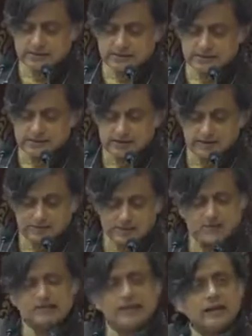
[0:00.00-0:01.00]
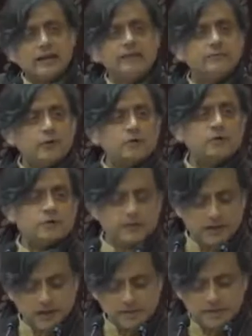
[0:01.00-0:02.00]
by seeking votes in the name of
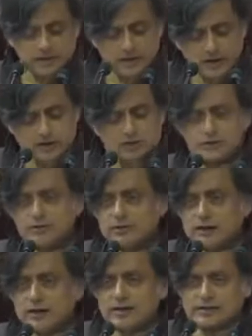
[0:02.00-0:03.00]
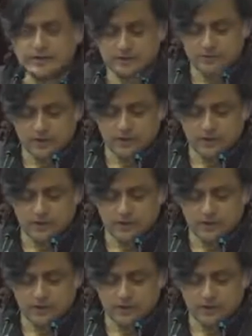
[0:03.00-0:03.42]
religion, caste, and region.